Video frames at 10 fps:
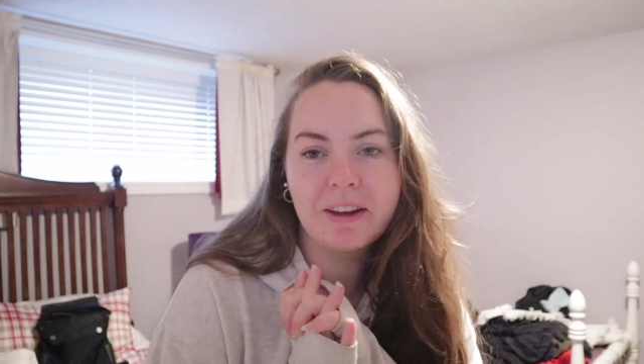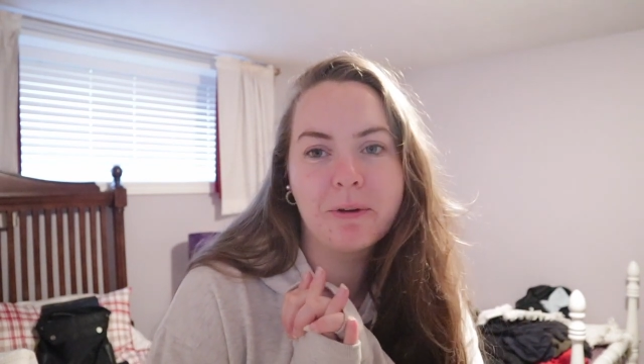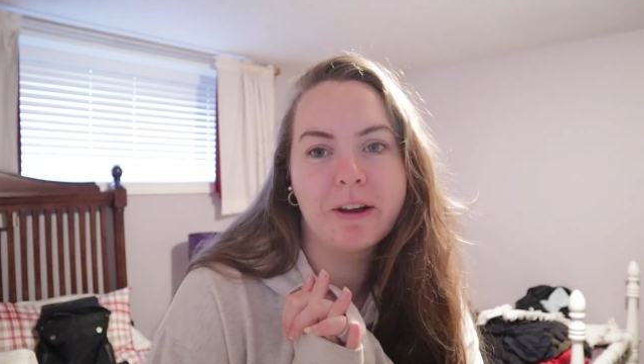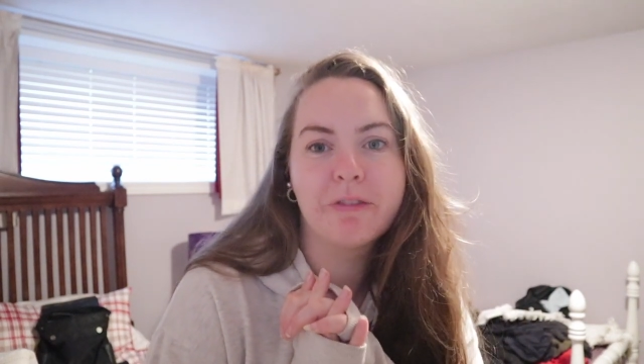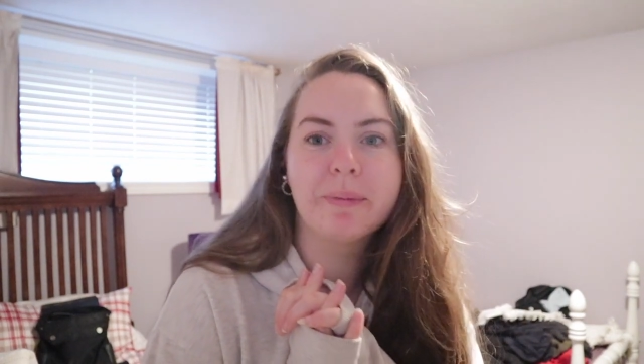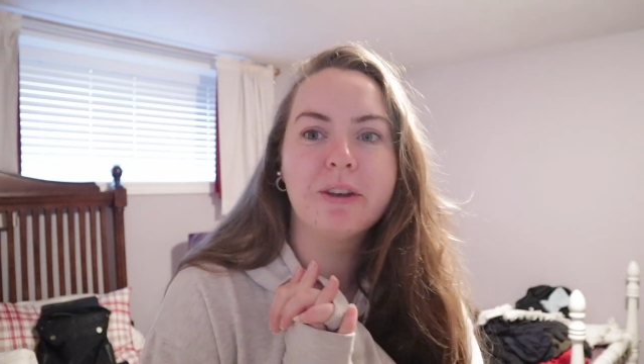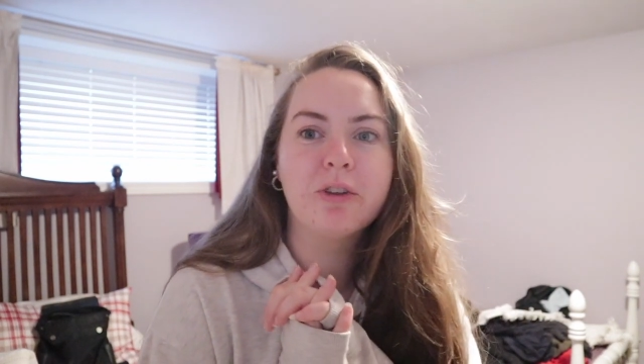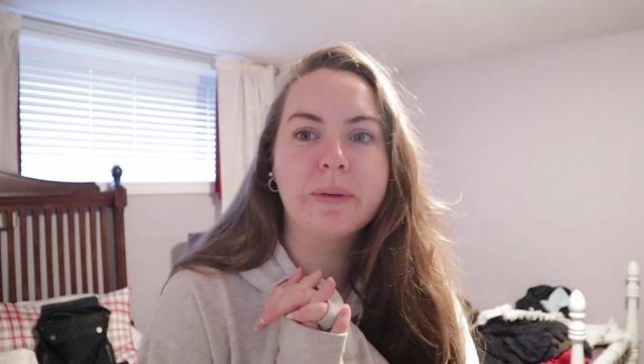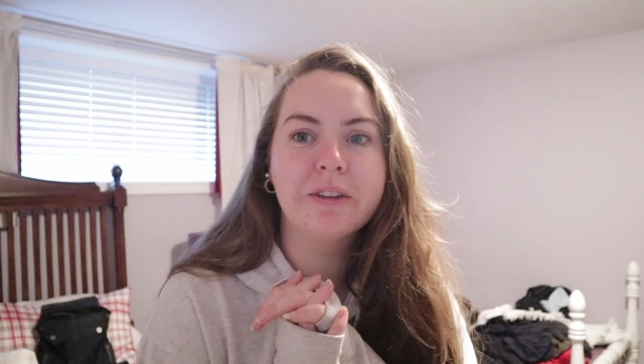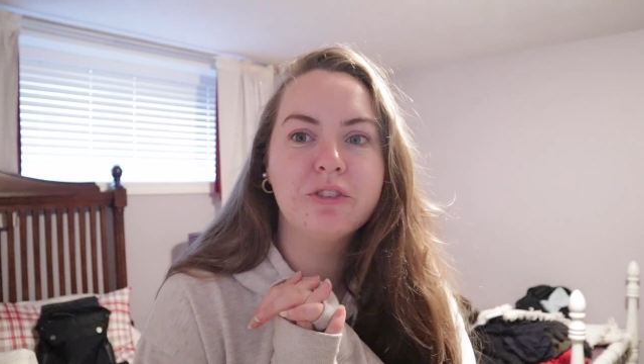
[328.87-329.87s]
I want everybody
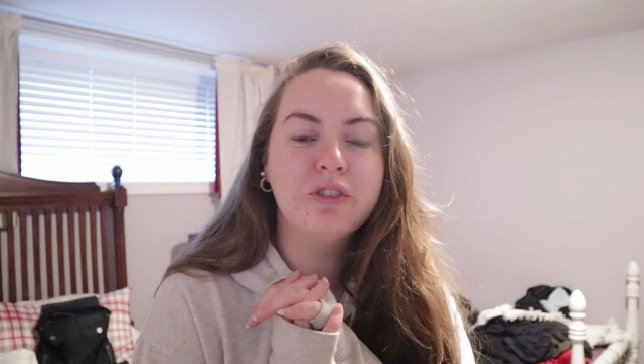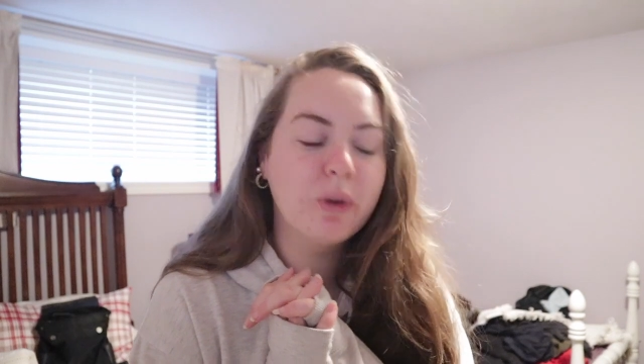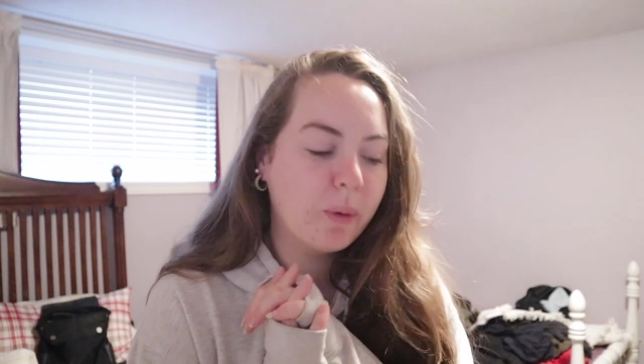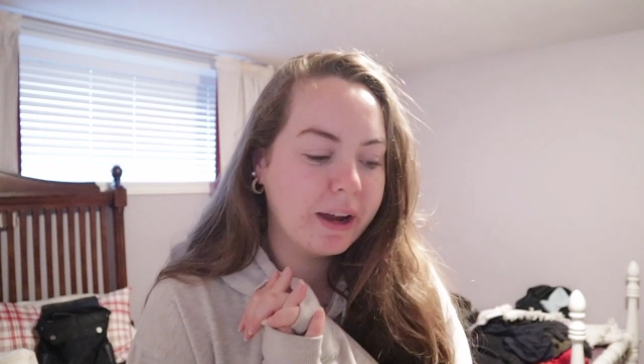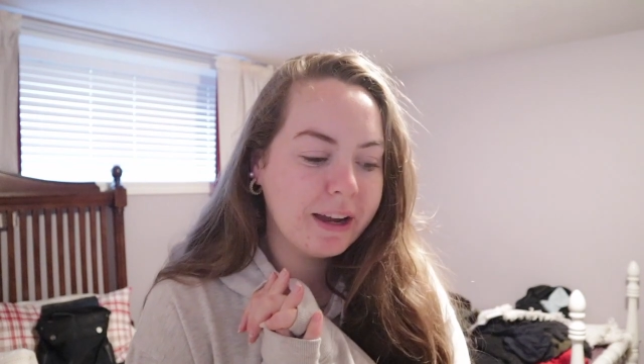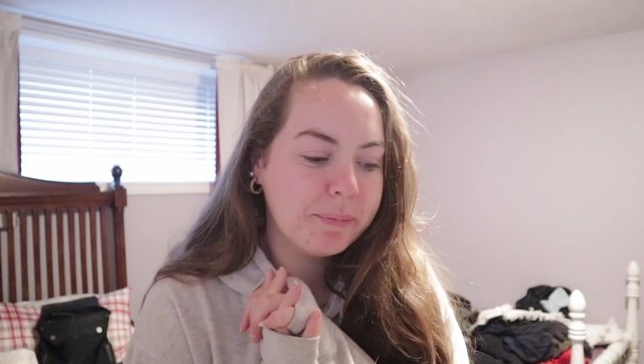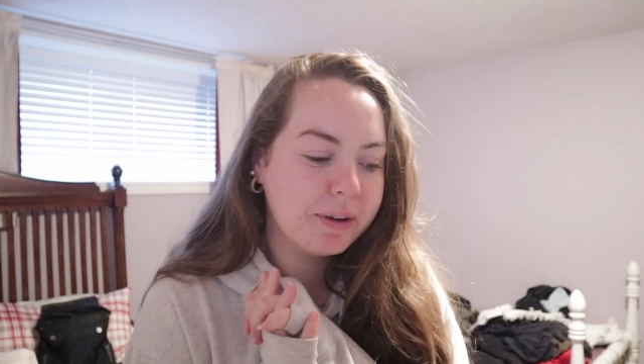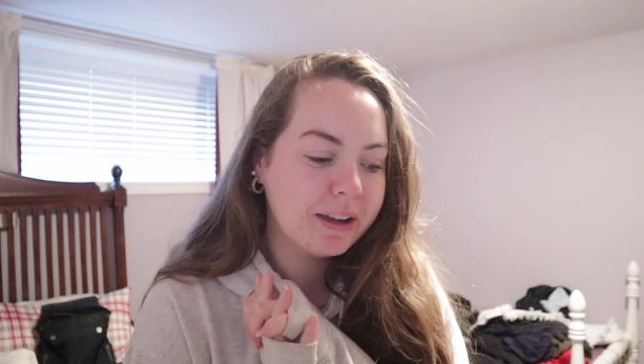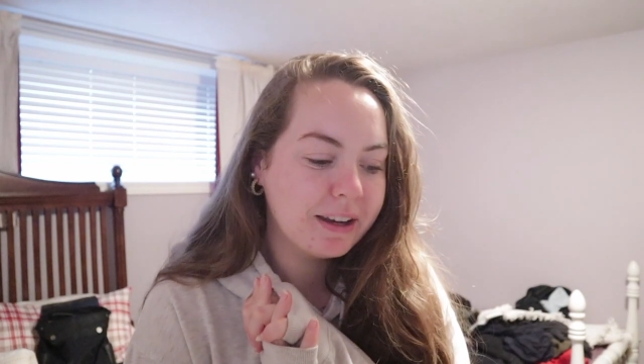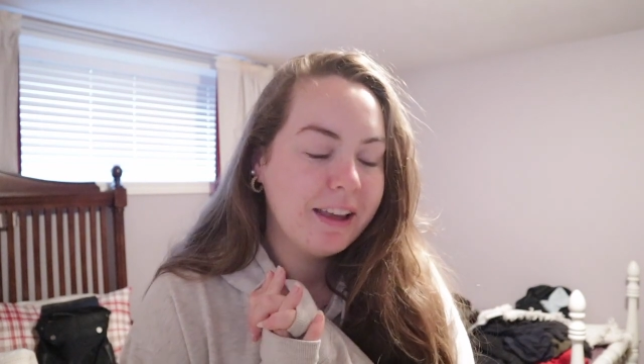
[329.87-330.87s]
to enjoy,
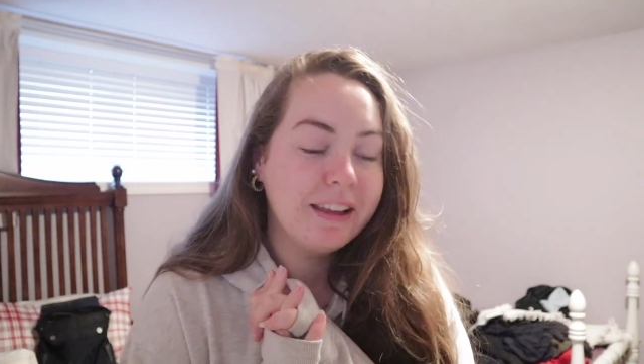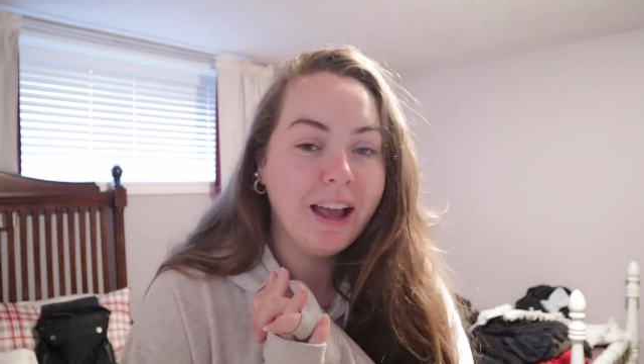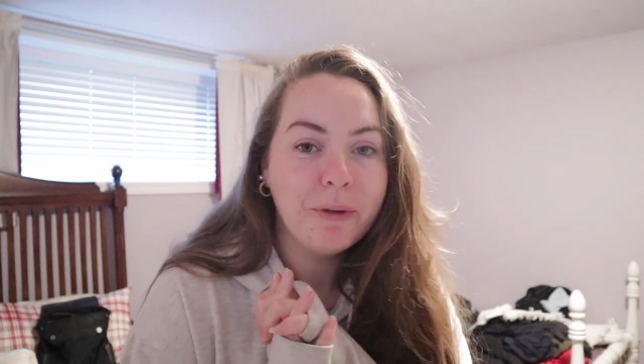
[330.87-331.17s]
but yeah,